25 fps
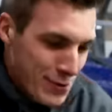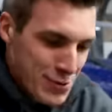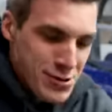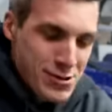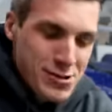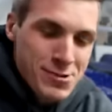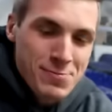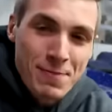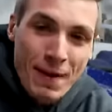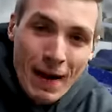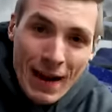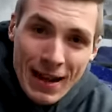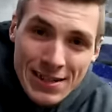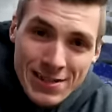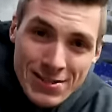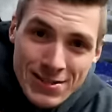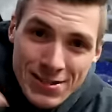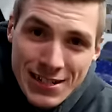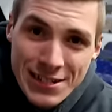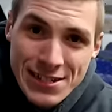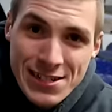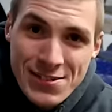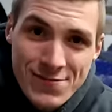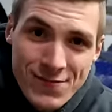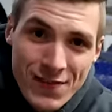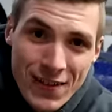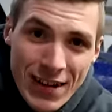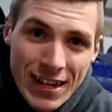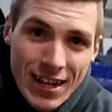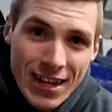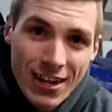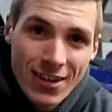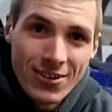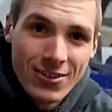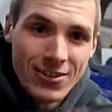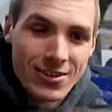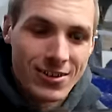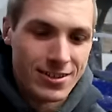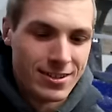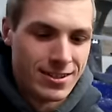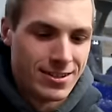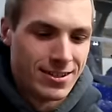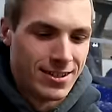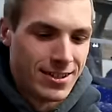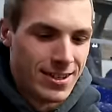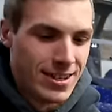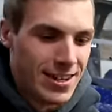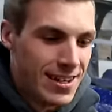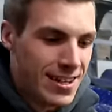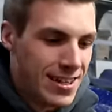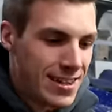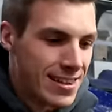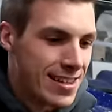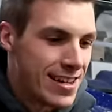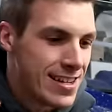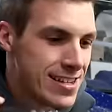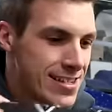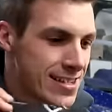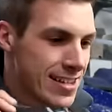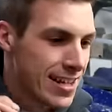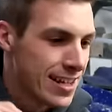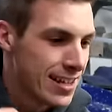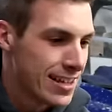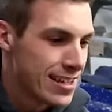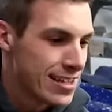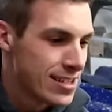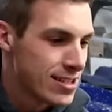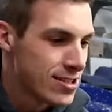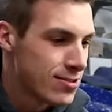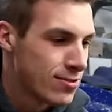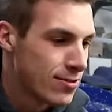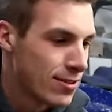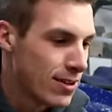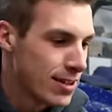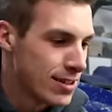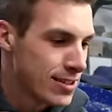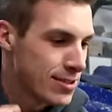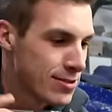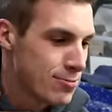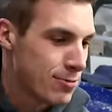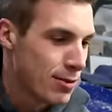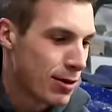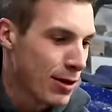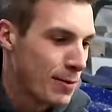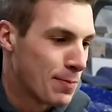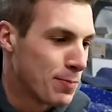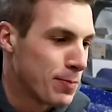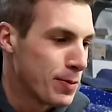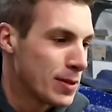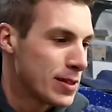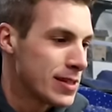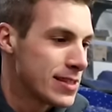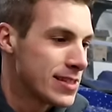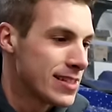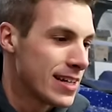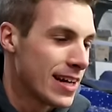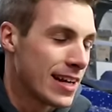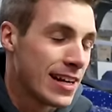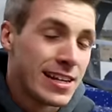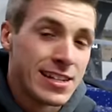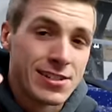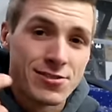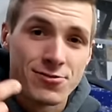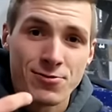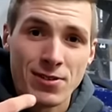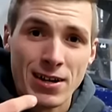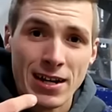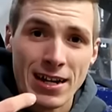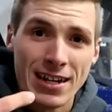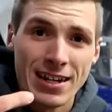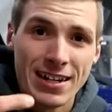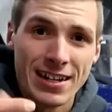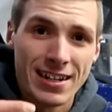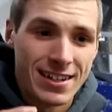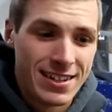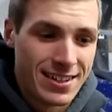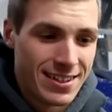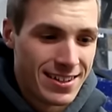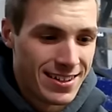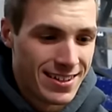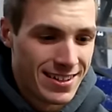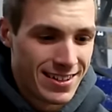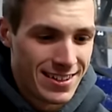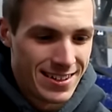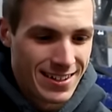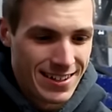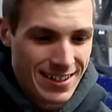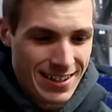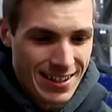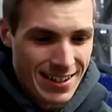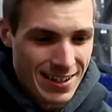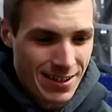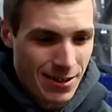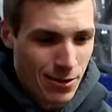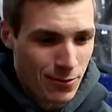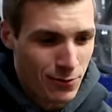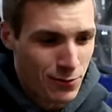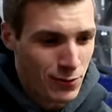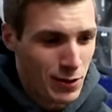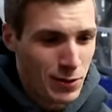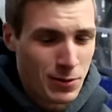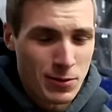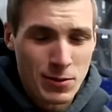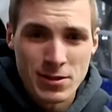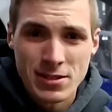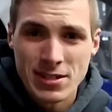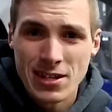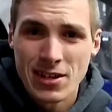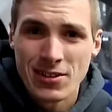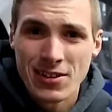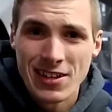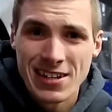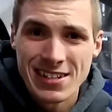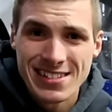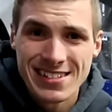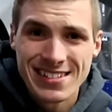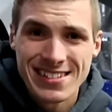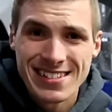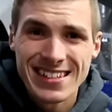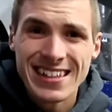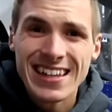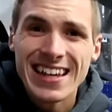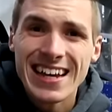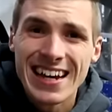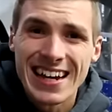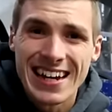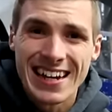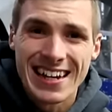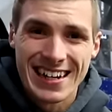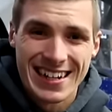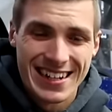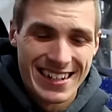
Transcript: for sponsoring this video. They sent this to us. We're gonna put this on his rig. Hopefully it works out nice and slick.